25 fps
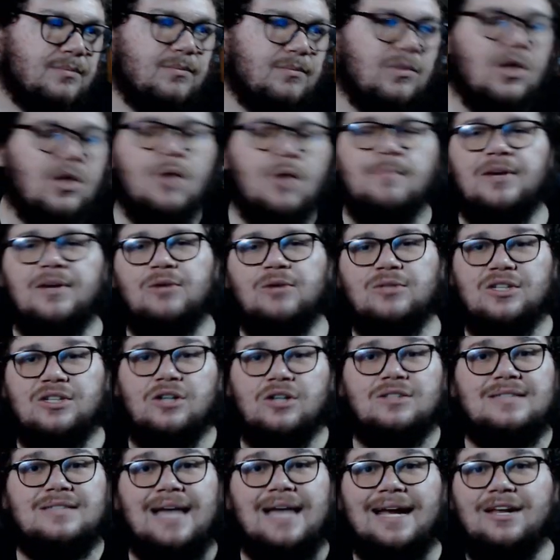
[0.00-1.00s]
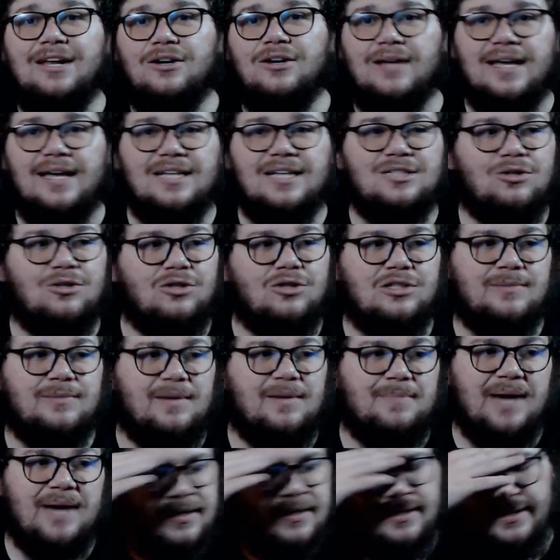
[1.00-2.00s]
But it was called Daniel X
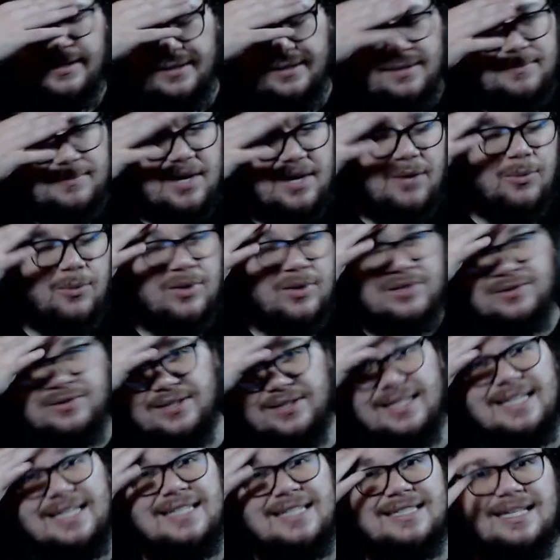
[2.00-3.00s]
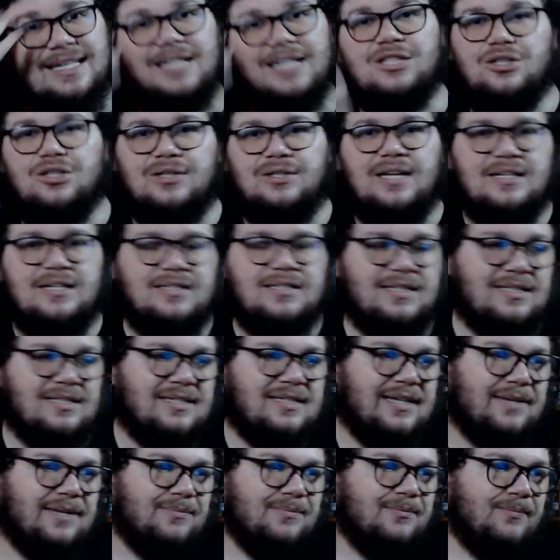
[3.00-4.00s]
Ultimate Power, but it was released in
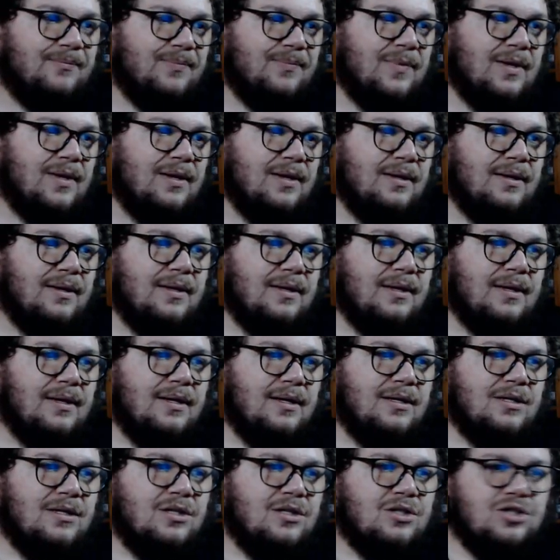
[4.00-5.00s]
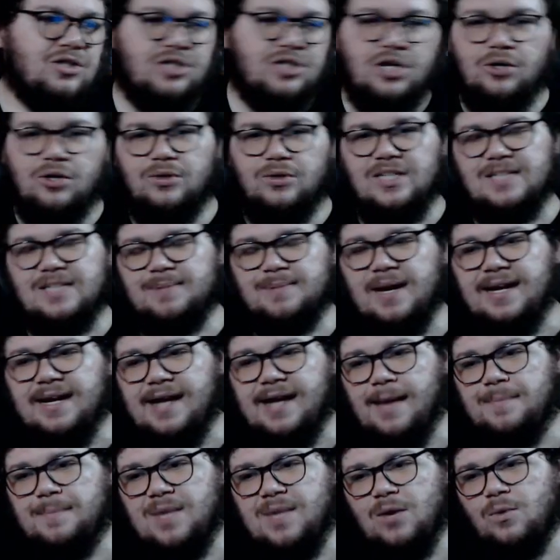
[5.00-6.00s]
2010. So, despite
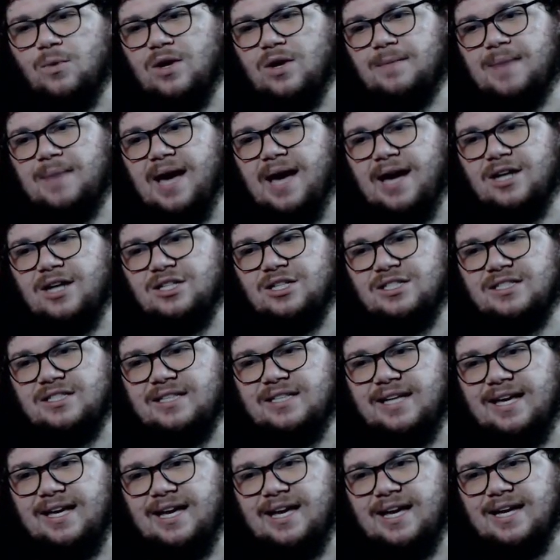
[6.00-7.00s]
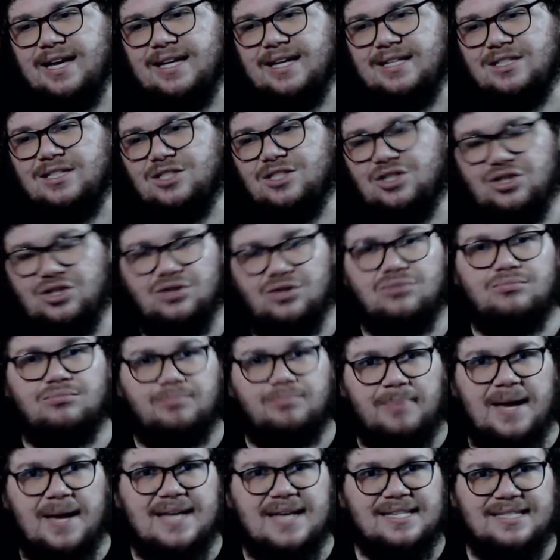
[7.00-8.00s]
not being one of Patterson's
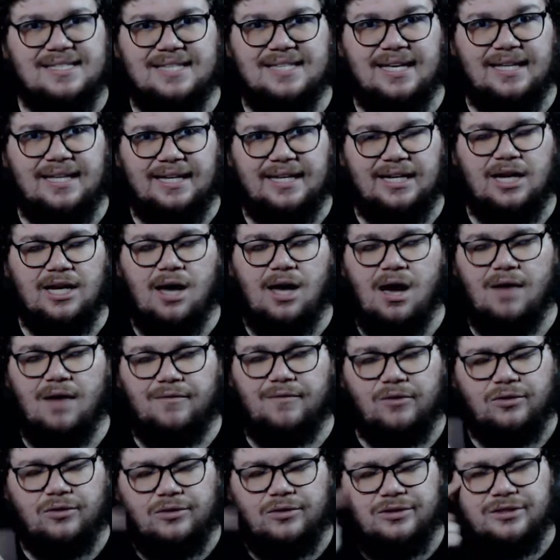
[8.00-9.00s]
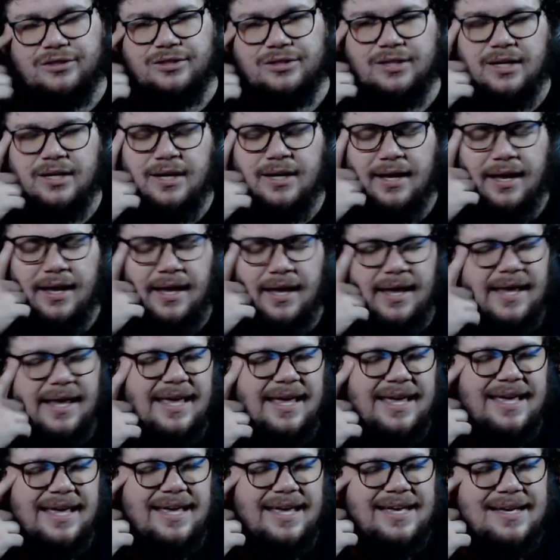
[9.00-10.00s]
best-selling novels,
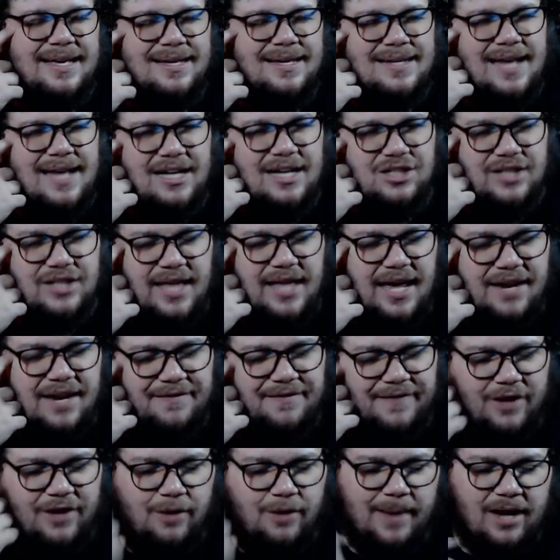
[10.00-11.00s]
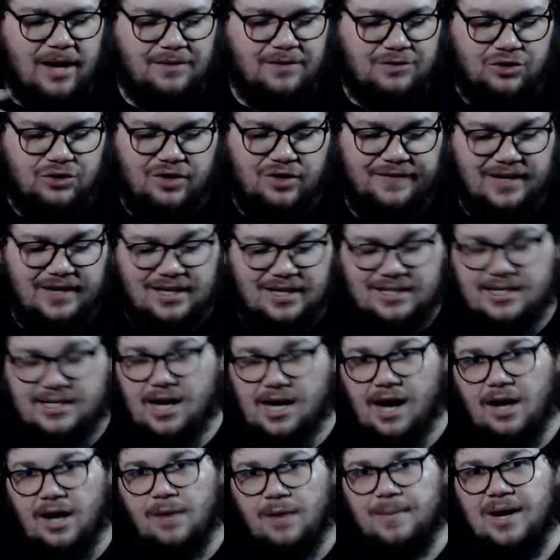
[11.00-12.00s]
it actually had a fair amount of trivia to
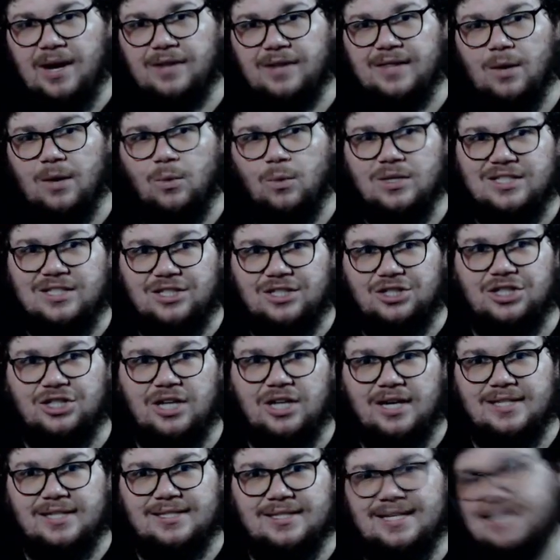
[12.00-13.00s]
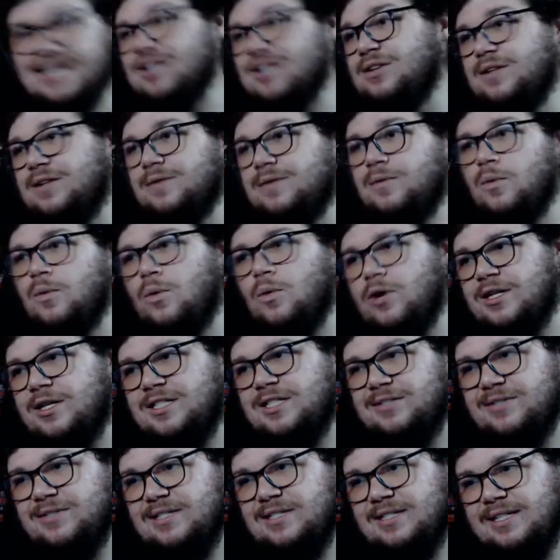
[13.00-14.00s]
talk about that wasn't just, here are the rewards
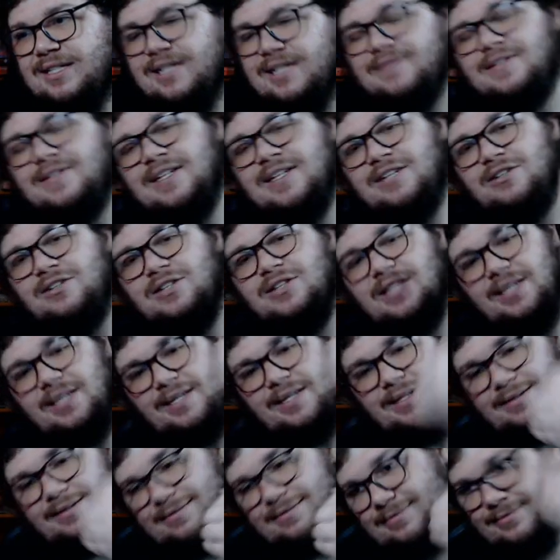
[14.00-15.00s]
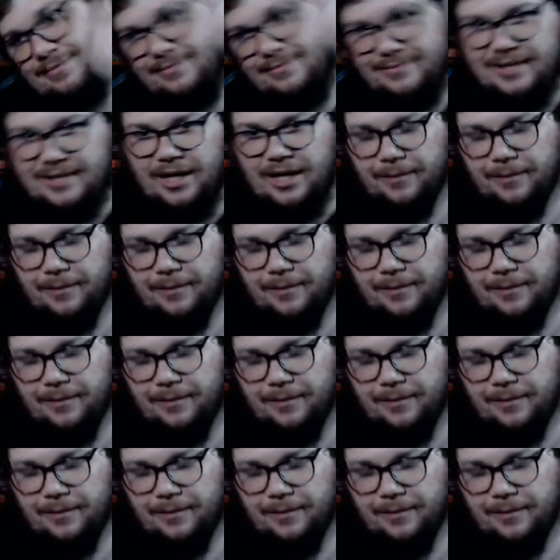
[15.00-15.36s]
it received, here are the, With